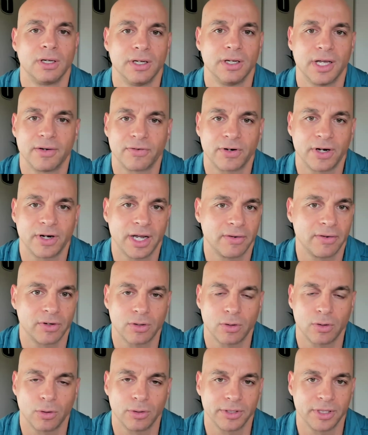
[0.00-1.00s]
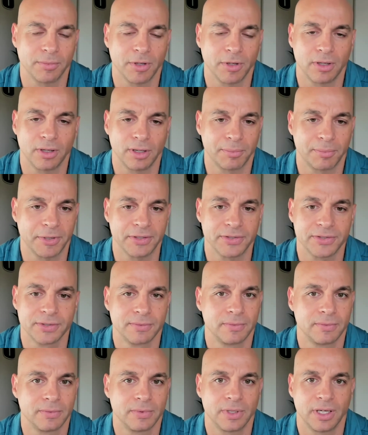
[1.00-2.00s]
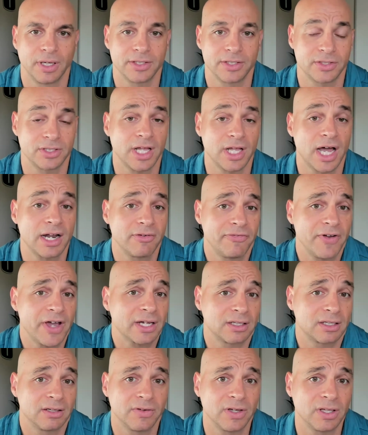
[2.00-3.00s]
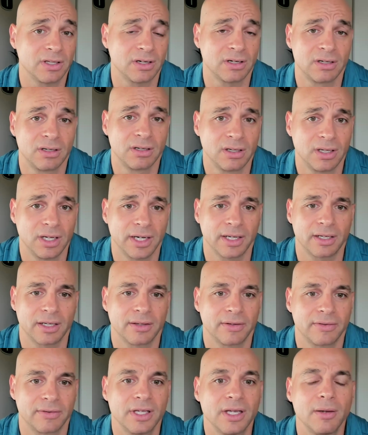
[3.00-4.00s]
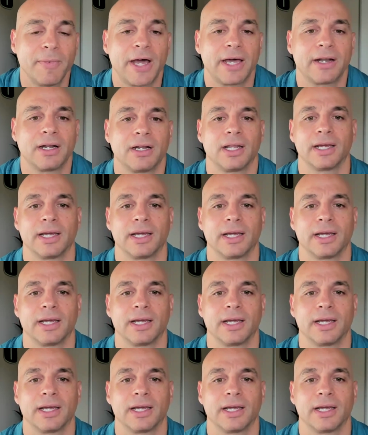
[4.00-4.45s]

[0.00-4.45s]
Never ever cold email LPs. It's not effective either. Like think about it.